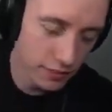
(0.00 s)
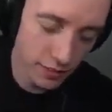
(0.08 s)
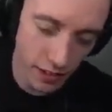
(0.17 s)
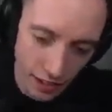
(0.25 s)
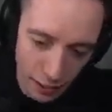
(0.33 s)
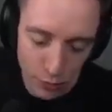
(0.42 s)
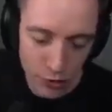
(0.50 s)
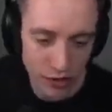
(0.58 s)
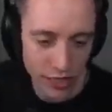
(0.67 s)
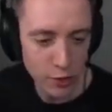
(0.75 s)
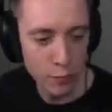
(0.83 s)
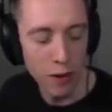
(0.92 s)
Um, so
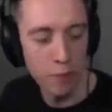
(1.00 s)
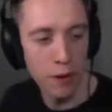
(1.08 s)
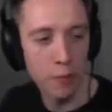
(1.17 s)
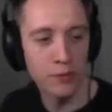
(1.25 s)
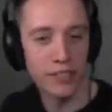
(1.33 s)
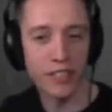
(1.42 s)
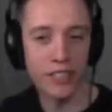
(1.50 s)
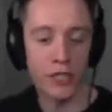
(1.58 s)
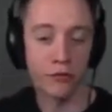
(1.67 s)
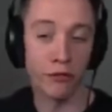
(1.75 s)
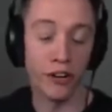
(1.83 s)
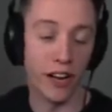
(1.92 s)
that's my Pope tier
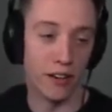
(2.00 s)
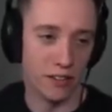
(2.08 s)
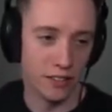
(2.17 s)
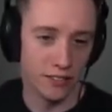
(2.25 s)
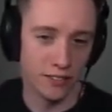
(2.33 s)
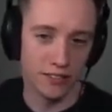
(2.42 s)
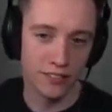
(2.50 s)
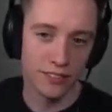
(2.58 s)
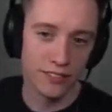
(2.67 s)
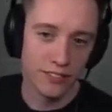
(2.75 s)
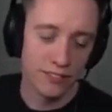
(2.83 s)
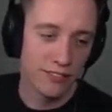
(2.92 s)
list for now.
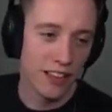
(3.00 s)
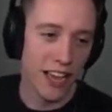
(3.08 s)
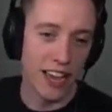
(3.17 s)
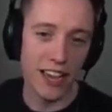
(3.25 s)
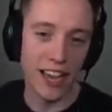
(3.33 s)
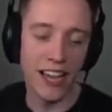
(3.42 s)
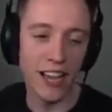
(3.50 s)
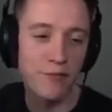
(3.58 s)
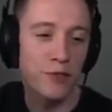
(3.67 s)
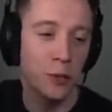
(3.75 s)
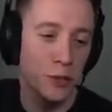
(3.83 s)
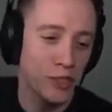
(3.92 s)
I, I
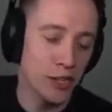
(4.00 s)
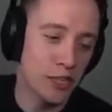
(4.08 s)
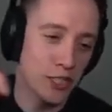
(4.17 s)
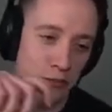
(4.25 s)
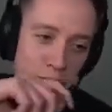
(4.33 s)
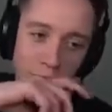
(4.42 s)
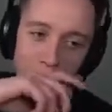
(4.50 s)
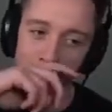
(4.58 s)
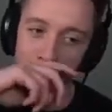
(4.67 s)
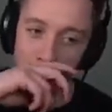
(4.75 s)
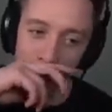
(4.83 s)
have two slots filled in.